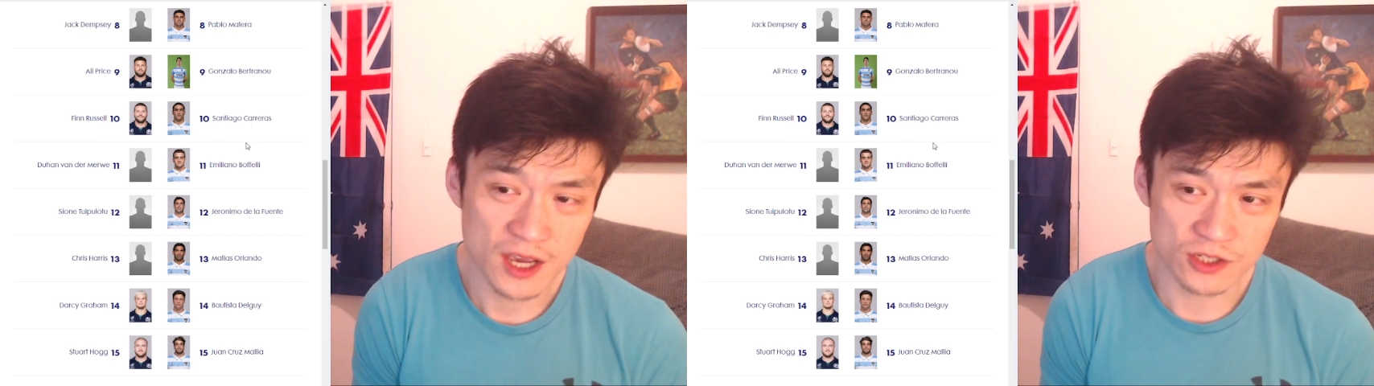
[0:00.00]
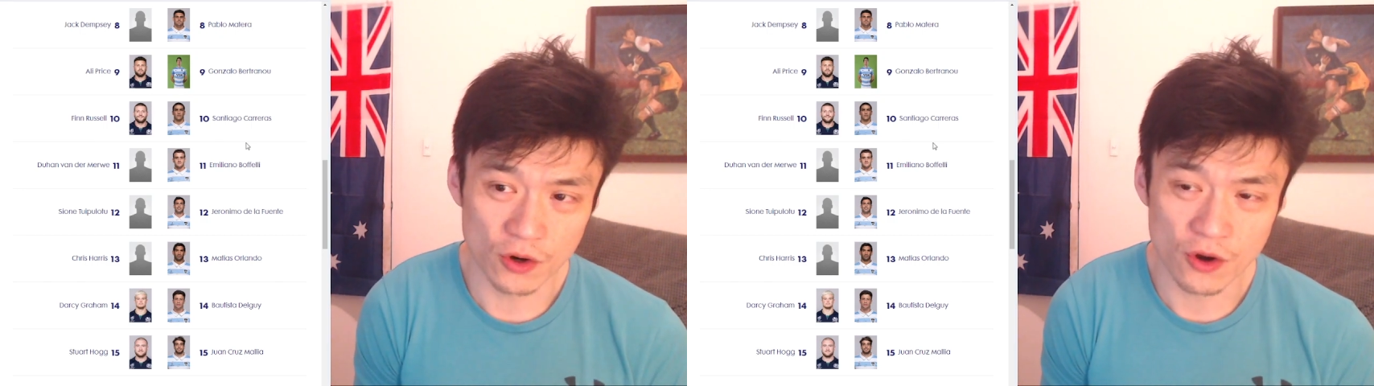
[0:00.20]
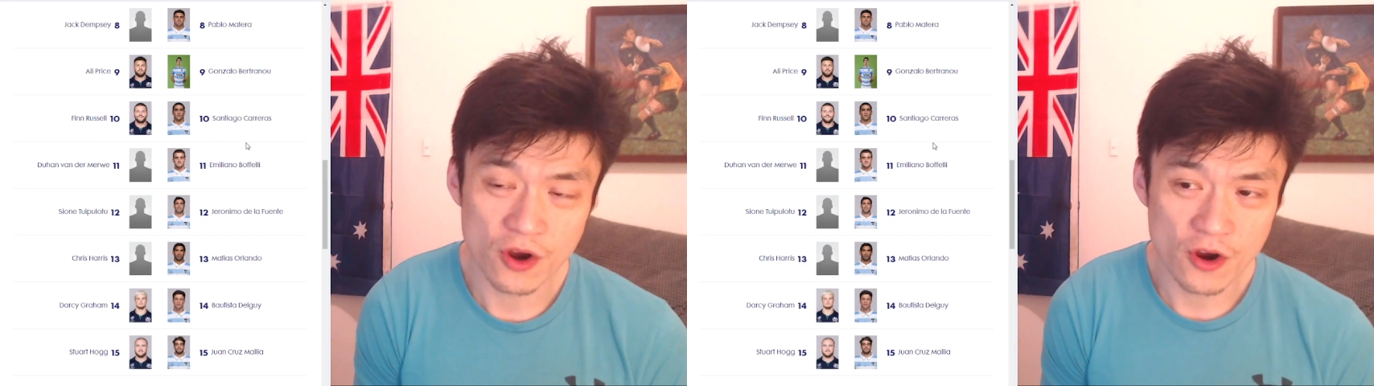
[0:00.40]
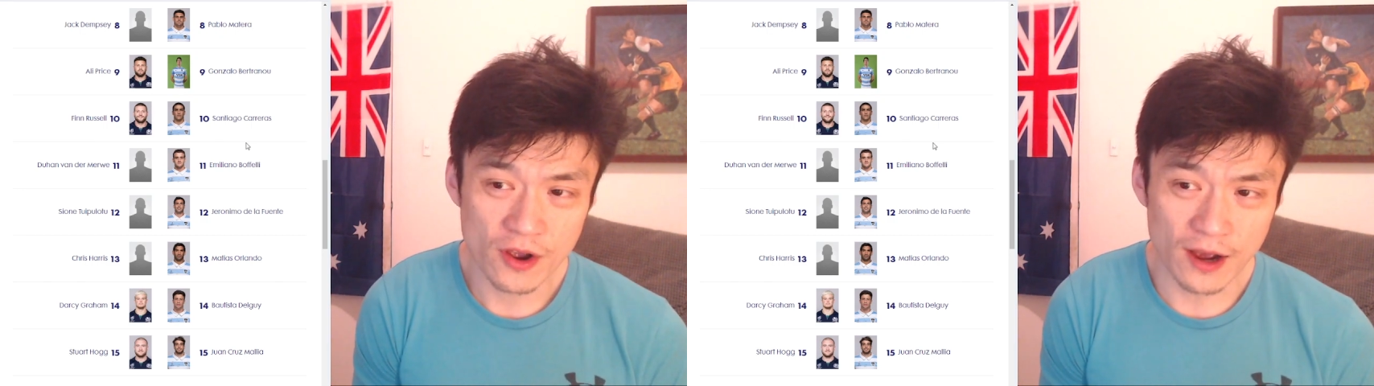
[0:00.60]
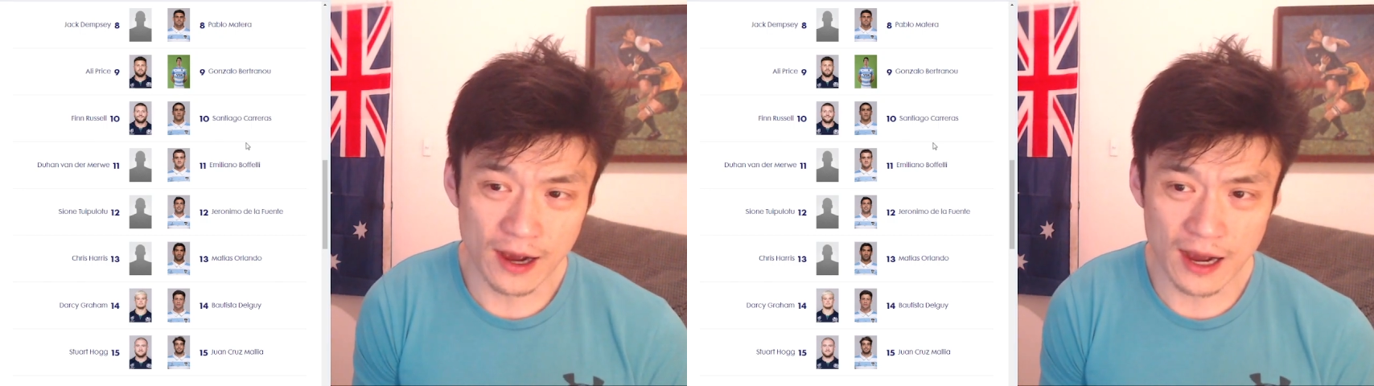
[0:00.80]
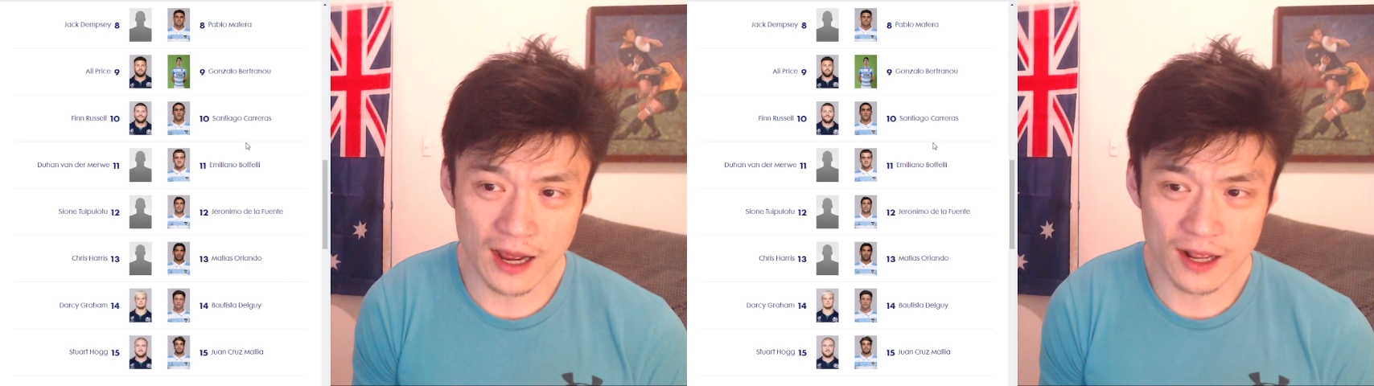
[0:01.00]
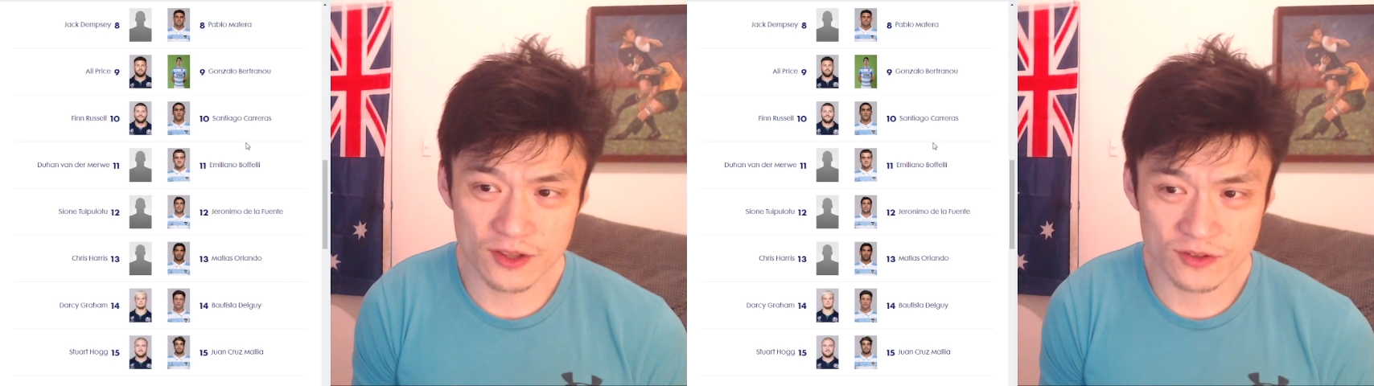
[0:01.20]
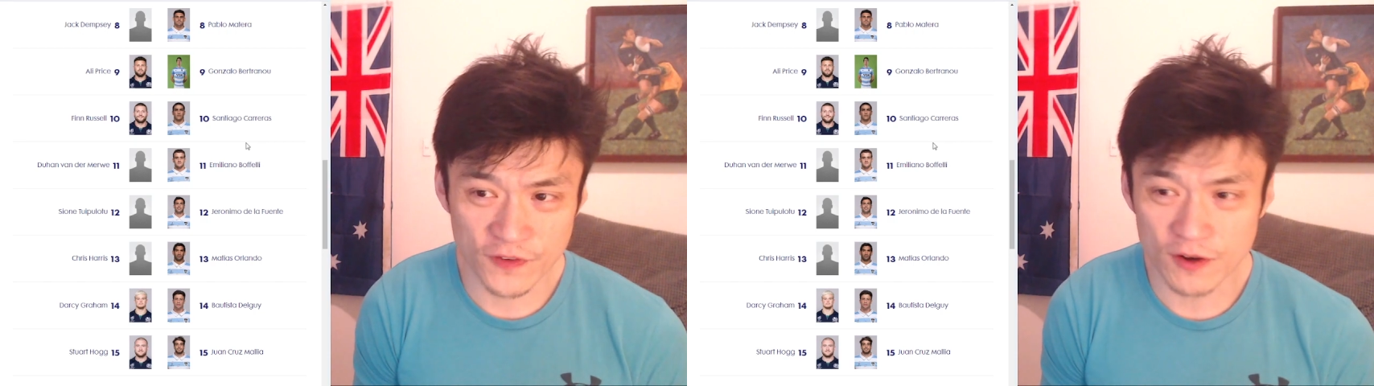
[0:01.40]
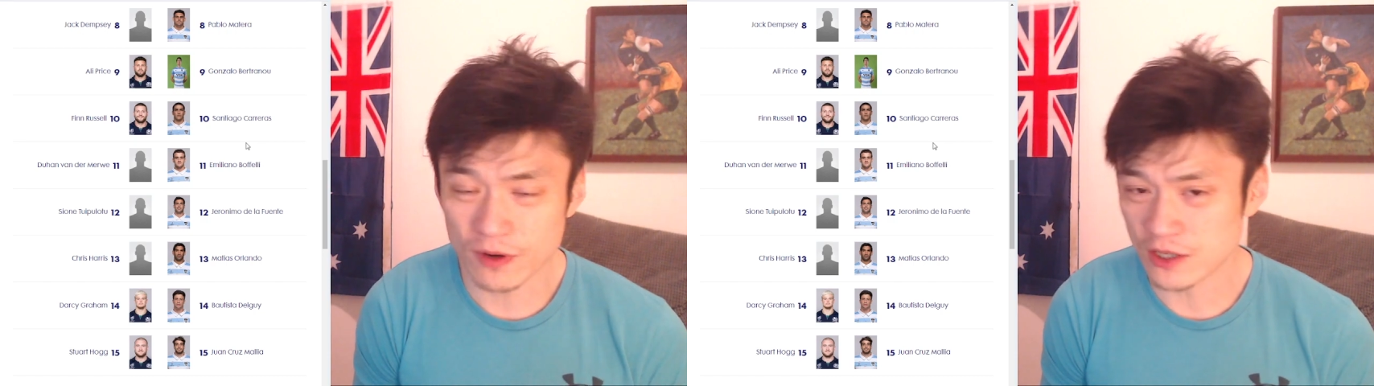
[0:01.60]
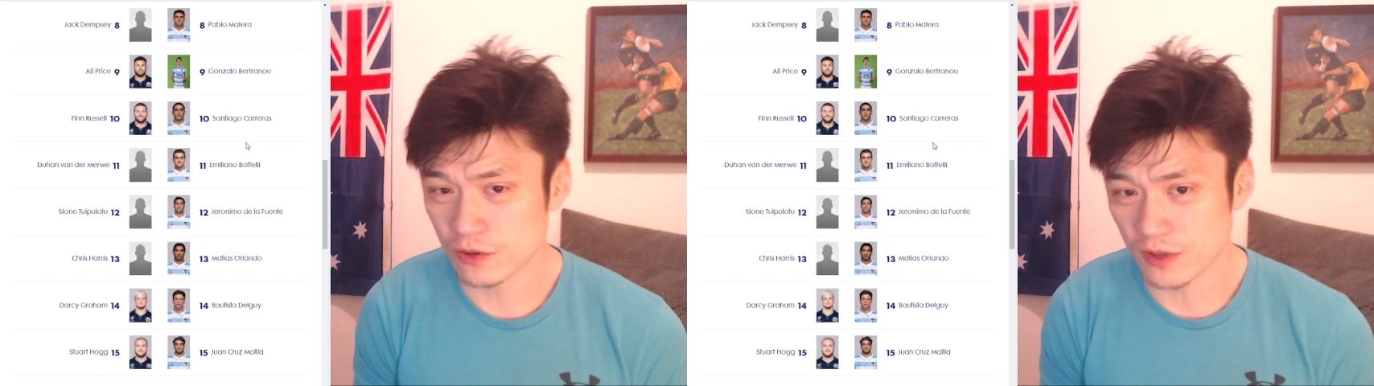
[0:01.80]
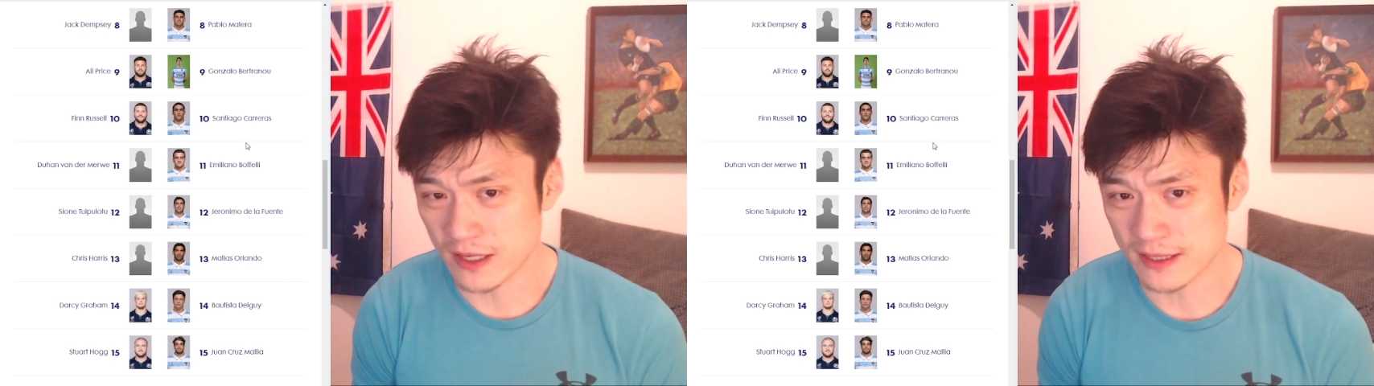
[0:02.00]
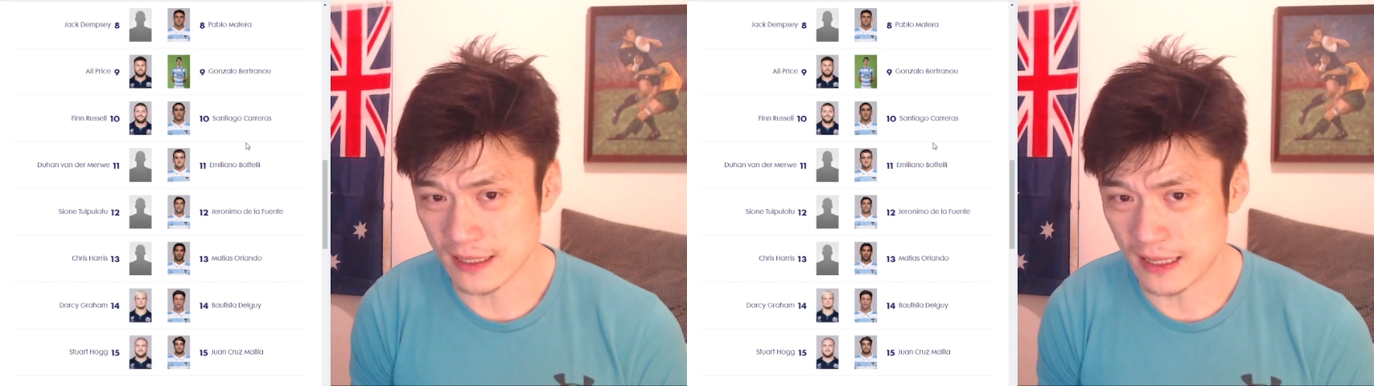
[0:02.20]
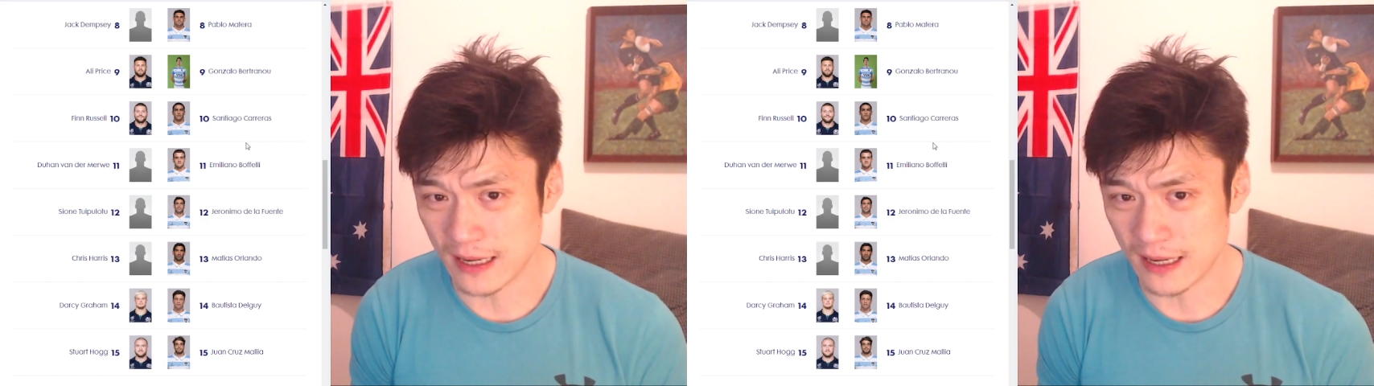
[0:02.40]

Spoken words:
So Finn Russell is